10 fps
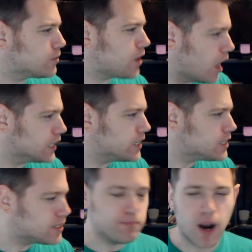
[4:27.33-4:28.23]

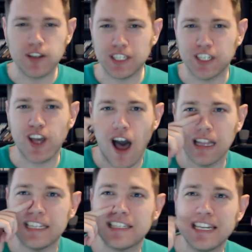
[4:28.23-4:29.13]
Collins, Parson
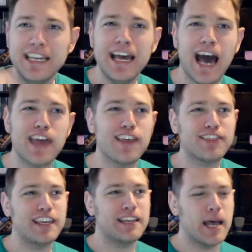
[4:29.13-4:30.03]
Collins. I
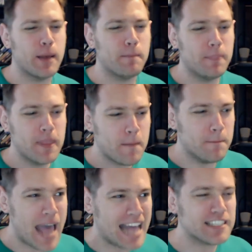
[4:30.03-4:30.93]
thought that
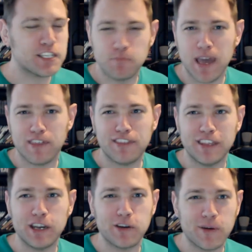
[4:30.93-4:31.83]
Matt Smith
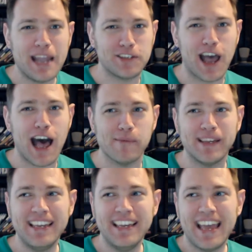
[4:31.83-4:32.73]
did a great
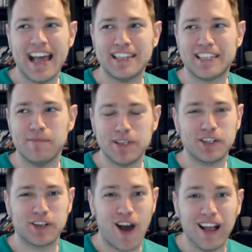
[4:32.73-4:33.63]
job as
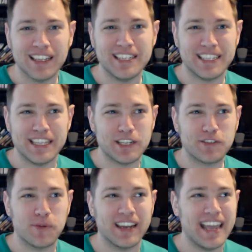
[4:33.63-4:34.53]
Mr. Collins in
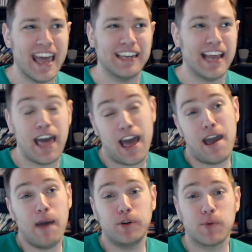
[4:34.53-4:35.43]
this one, and
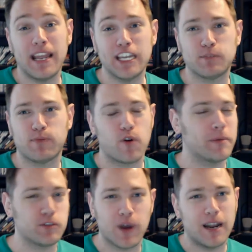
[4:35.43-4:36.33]
I would rank his
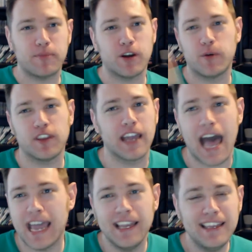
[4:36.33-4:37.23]
performance right up there with the
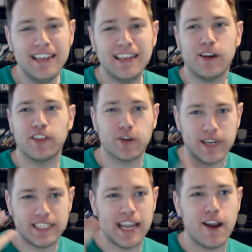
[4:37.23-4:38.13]
guy, you know, the
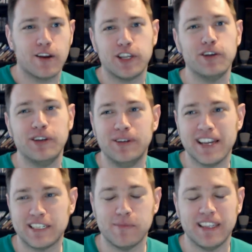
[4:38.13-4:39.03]
greasy-haired dude who
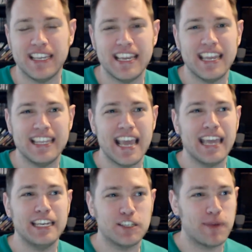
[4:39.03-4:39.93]
does him in the
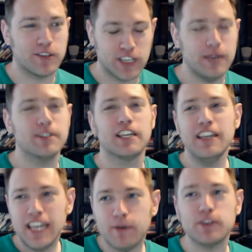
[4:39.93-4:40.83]
A&E special. He was
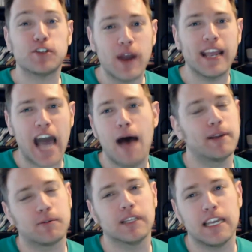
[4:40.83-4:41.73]
great
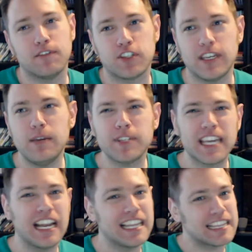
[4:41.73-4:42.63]
comic relief, so he was
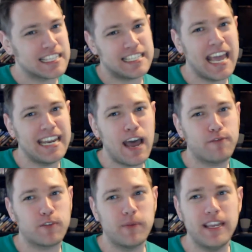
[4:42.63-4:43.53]
kind of like the
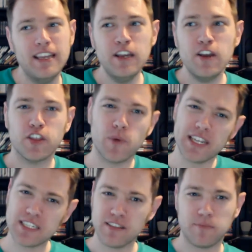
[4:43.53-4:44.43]
standout for me. The
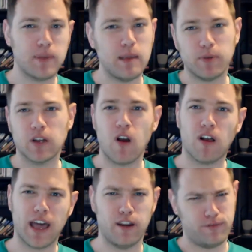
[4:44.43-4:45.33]
rest of the people are
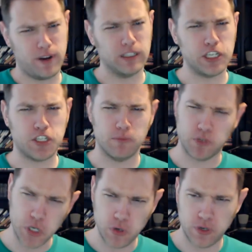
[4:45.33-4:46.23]
all kind of fairly
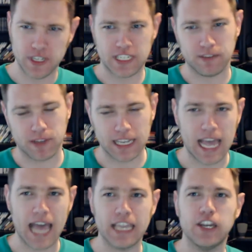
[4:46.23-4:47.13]
subdued and stuff like
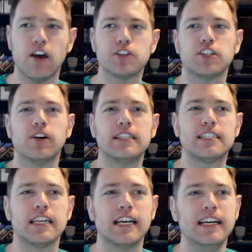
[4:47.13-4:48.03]
that, you know, so
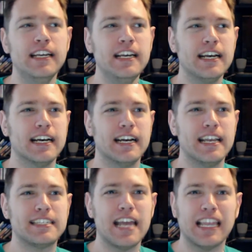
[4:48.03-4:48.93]
it's not
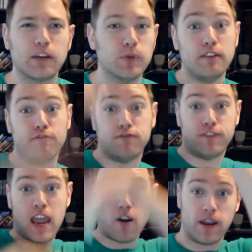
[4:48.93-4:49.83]
like really
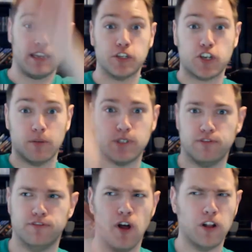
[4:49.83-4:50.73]
varied in terms
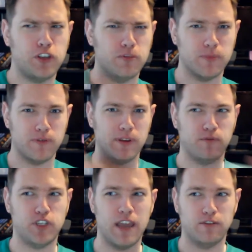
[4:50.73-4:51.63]
of volume of
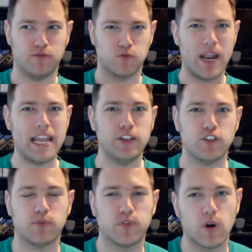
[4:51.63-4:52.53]
and
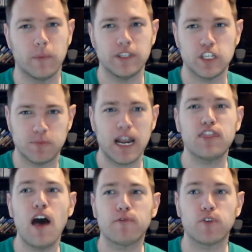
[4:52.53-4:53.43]
range of performances, but I
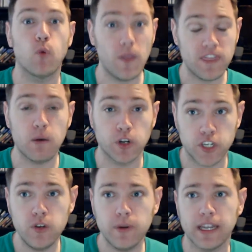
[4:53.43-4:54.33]
thought for what they were
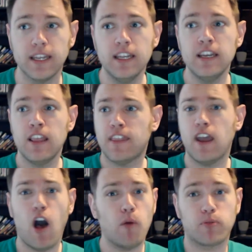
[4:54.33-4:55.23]
doing,
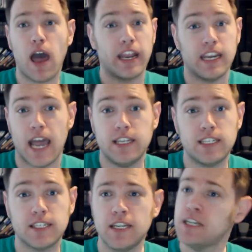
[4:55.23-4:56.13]
they all brought a
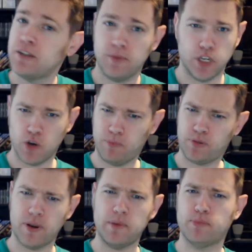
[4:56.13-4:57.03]
nice you know,
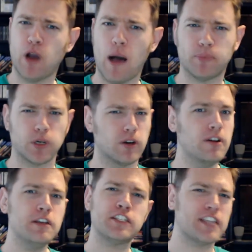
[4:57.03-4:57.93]
prim and
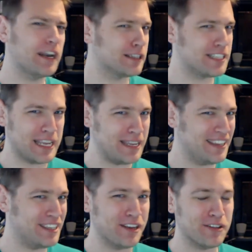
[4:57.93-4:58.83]
proper
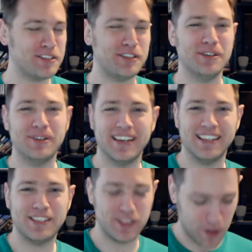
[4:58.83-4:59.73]
subtlety, you know, to
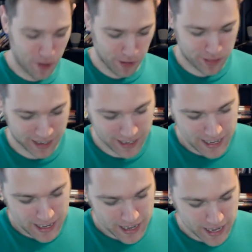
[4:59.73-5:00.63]
the whole thing,
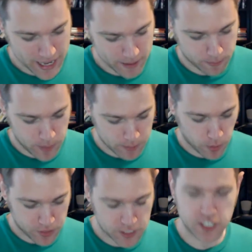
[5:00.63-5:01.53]
in
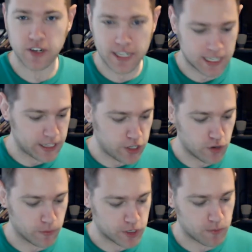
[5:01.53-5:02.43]
both the serious and the
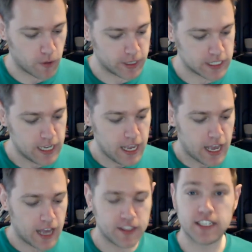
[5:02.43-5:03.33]
humorous moments.
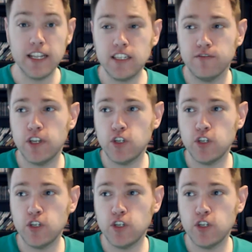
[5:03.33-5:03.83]
The stunts and